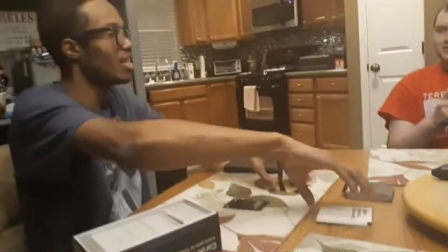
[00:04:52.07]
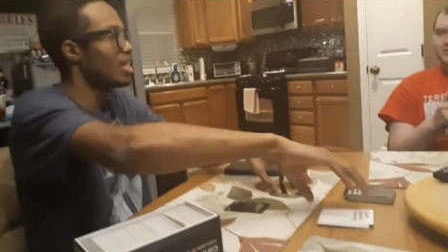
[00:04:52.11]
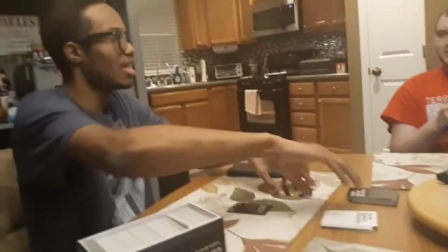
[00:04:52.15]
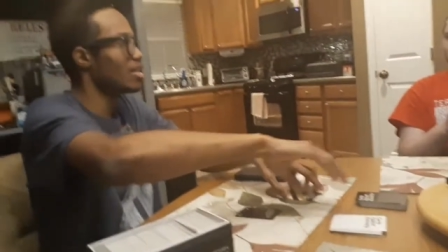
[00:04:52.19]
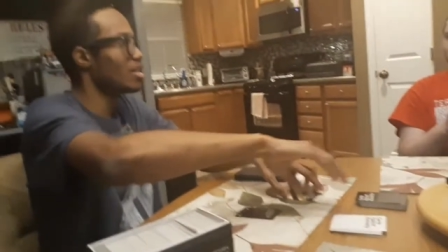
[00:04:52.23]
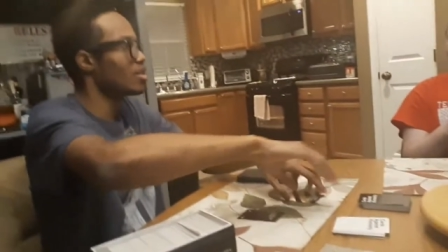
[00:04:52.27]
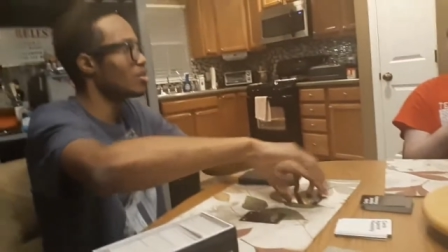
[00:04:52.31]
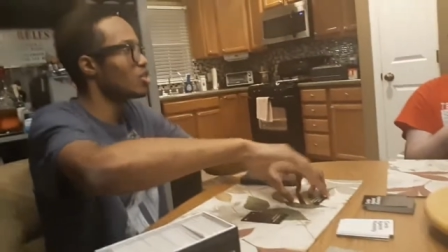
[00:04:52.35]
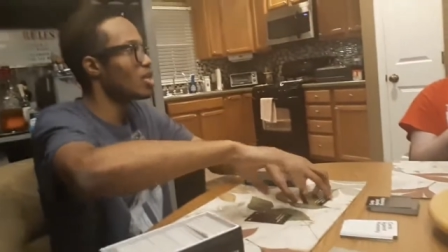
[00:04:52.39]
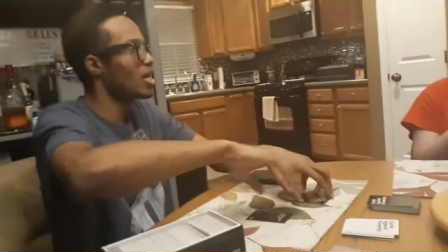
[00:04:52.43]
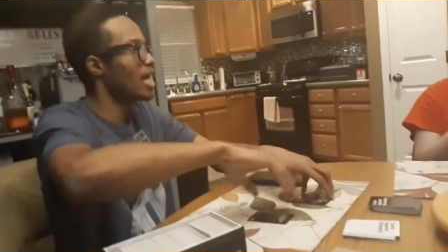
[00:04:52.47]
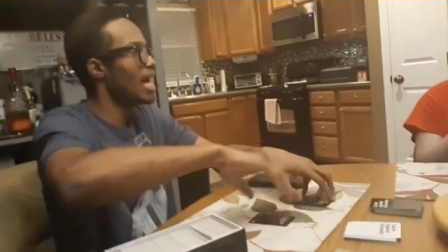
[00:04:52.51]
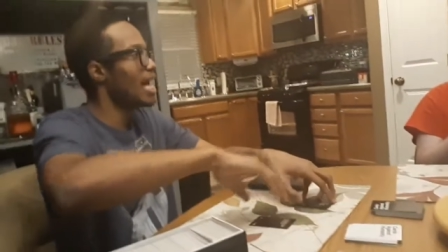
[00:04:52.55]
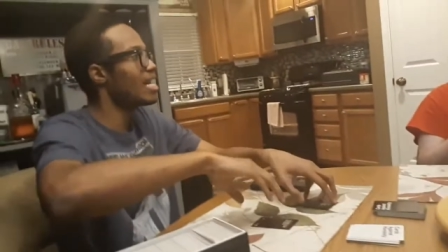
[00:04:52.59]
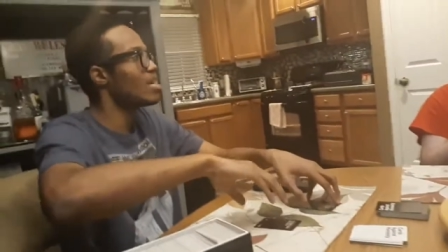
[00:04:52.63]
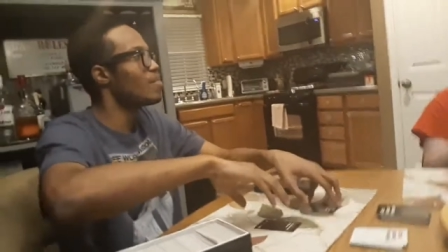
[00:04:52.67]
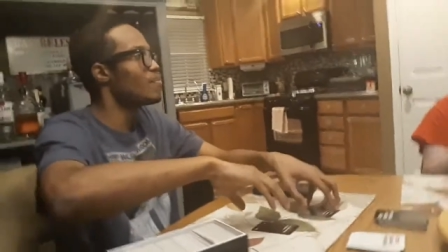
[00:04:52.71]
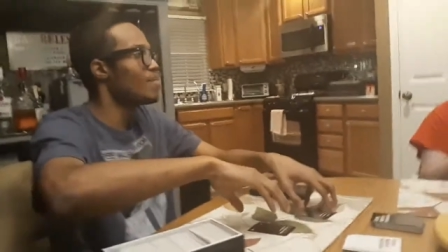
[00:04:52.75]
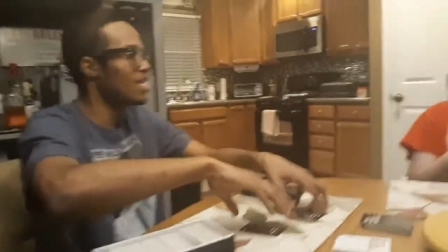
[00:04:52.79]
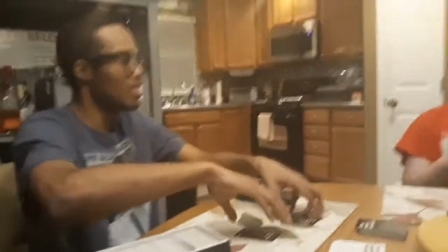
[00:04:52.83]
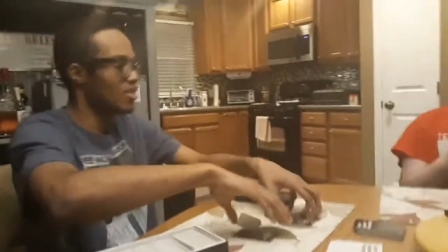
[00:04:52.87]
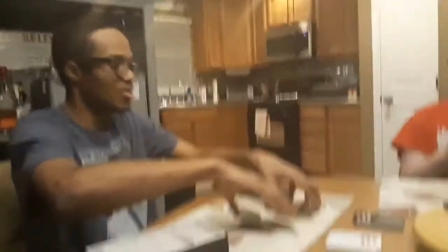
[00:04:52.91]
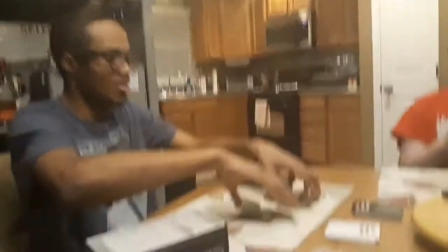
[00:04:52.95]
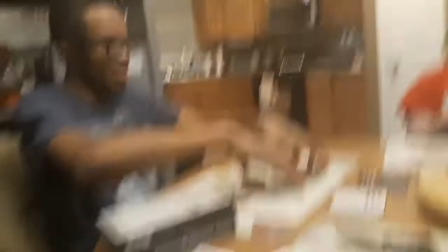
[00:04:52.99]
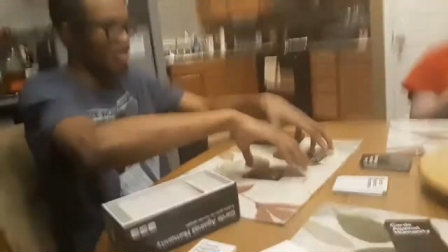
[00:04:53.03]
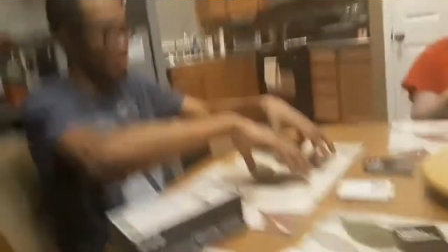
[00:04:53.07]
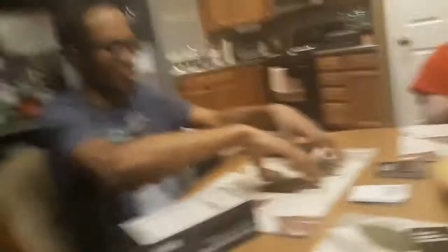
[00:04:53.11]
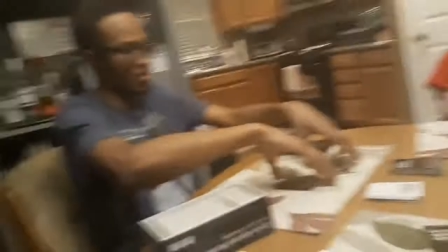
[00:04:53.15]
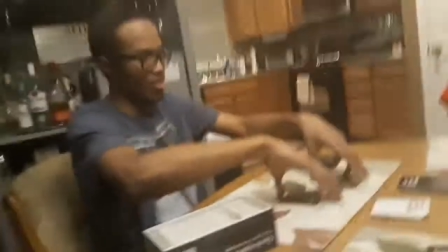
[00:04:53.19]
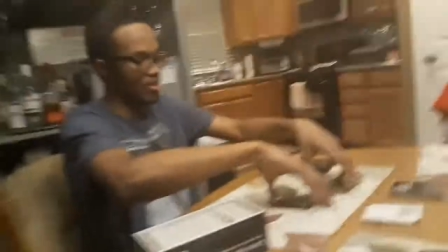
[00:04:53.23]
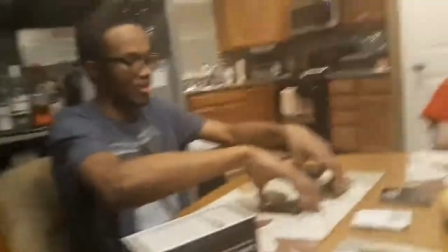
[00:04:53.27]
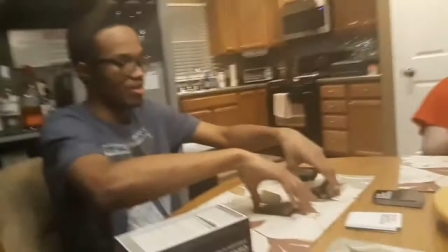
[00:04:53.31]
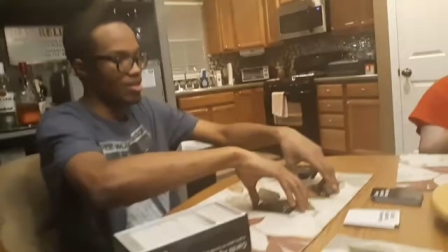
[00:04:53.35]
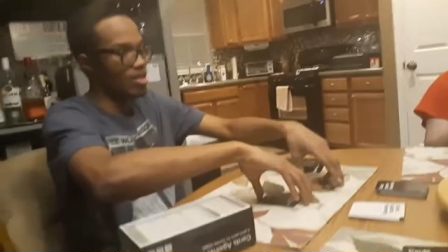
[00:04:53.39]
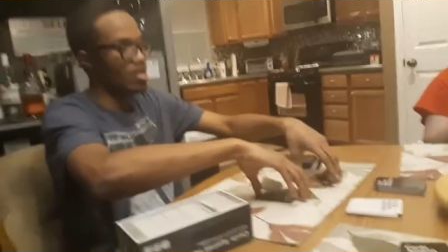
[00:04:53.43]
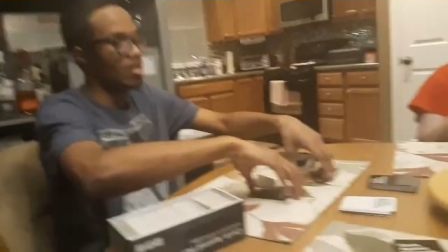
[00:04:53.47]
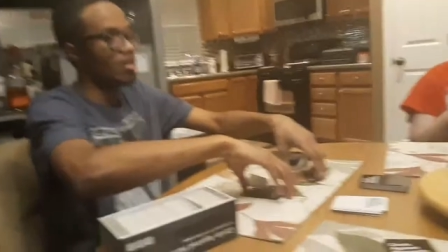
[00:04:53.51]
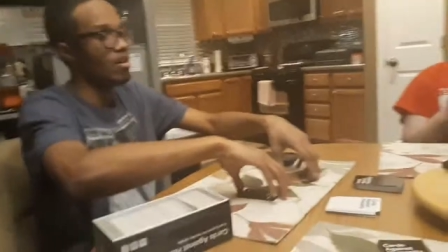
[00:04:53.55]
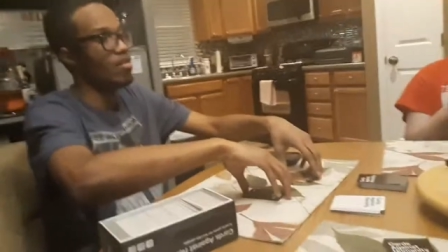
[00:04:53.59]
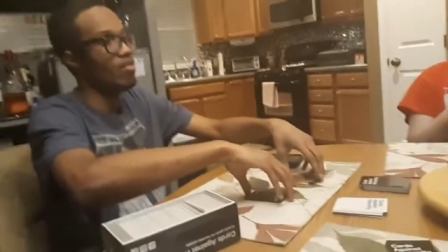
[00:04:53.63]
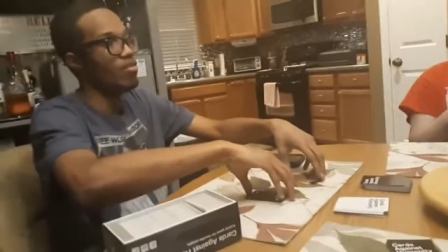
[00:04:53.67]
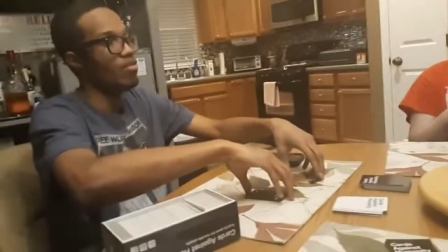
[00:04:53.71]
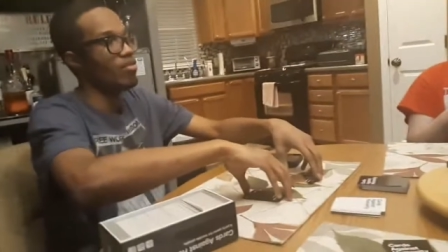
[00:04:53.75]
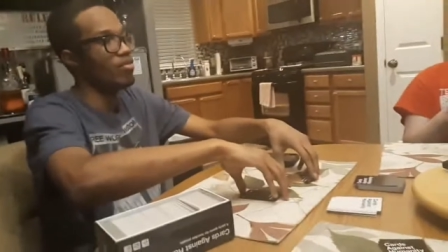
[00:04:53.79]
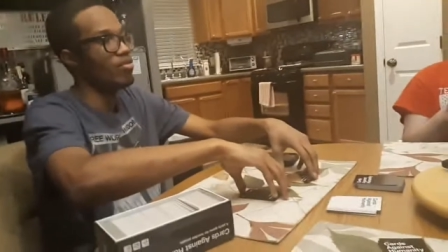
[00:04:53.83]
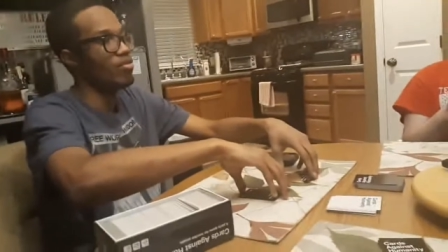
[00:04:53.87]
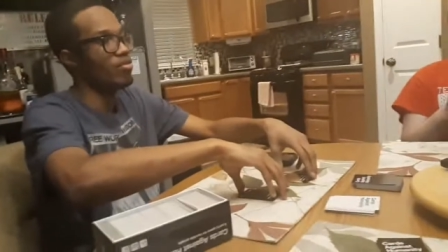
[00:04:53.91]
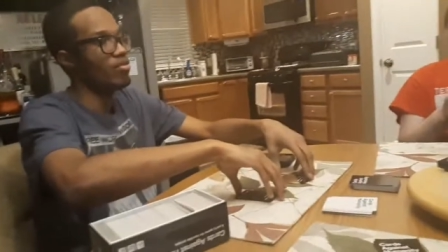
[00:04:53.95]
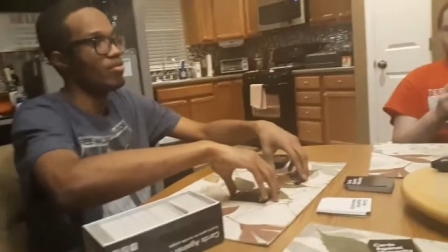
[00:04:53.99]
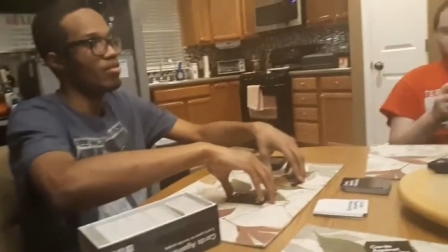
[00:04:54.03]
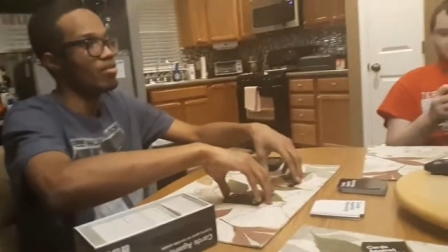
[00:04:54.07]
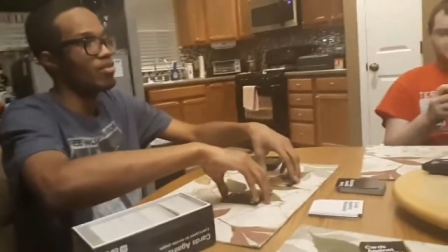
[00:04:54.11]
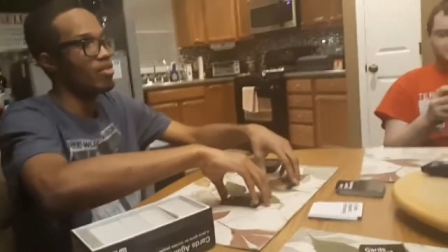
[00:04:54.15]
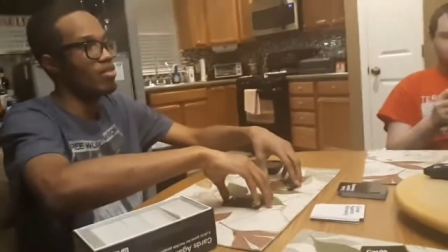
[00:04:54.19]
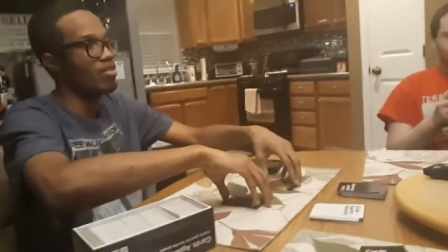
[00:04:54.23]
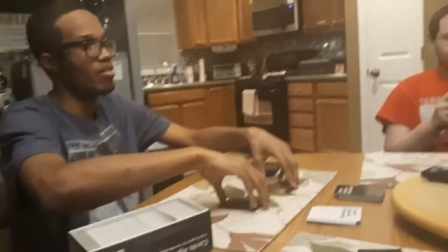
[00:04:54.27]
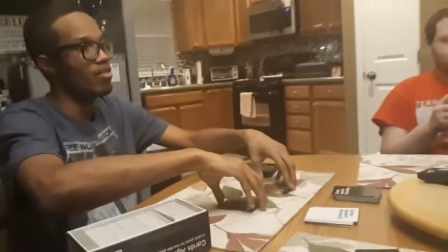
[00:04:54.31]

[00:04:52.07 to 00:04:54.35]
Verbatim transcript: like no, kind of make sense. No, it needs to be a certain